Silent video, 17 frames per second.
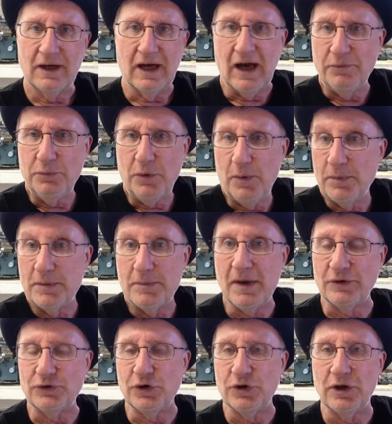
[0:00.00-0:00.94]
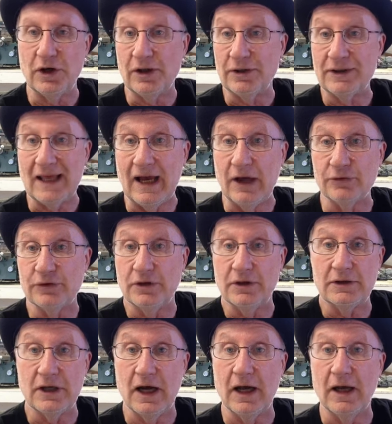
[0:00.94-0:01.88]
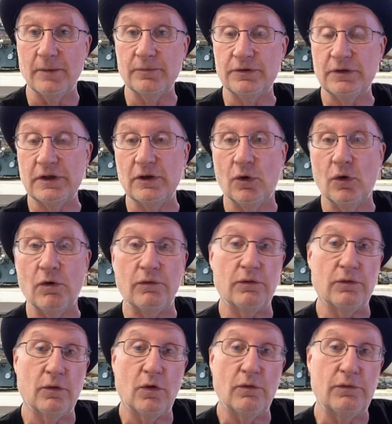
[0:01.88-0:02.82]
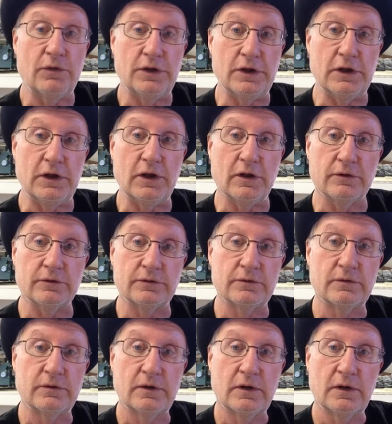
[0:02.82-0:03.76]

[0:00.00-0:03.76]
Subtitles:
I've probably mentioned it 1,000 times over the years.